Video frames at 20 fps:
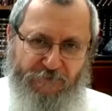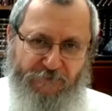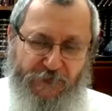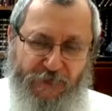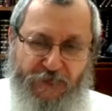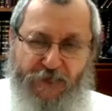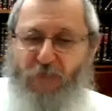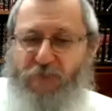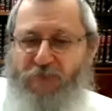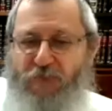
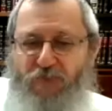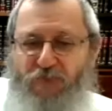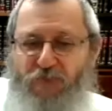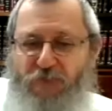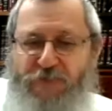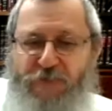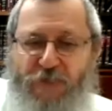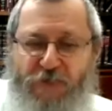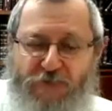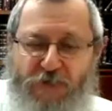In other words, the shul
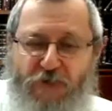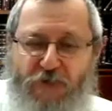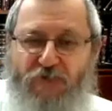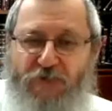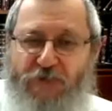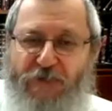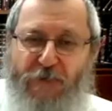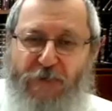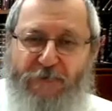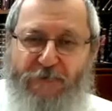is not a social
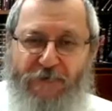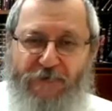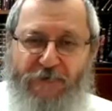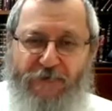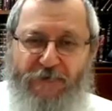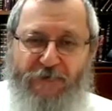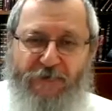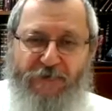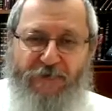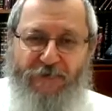club.
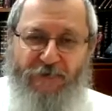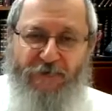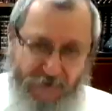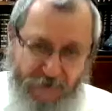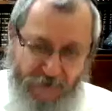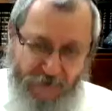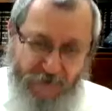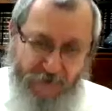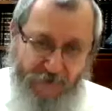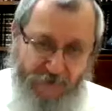
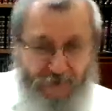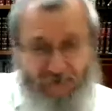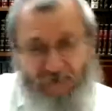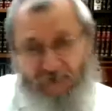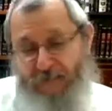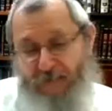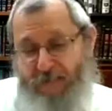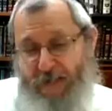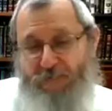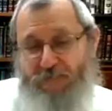
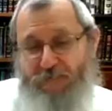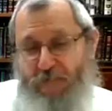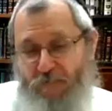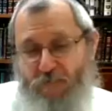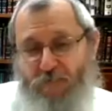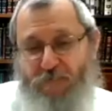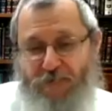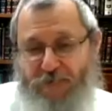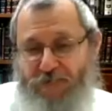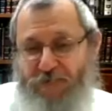There might be a
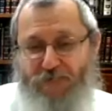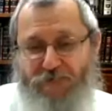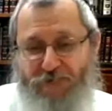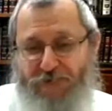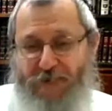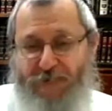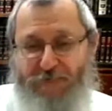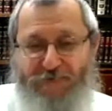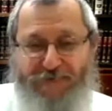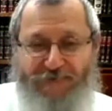room for social
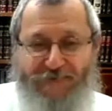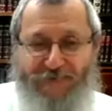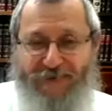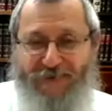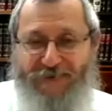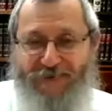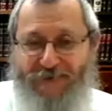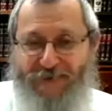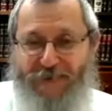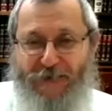clubs
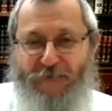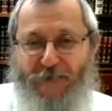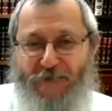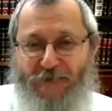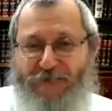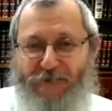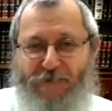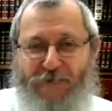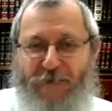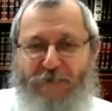in a
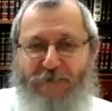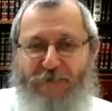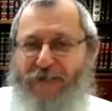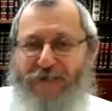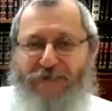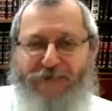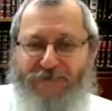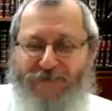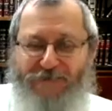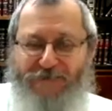positive way,
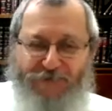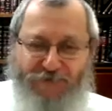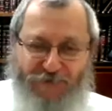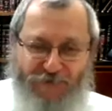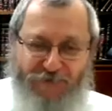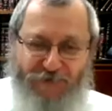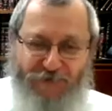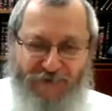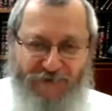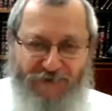but it's not a
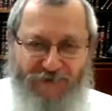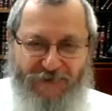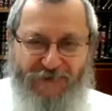shul.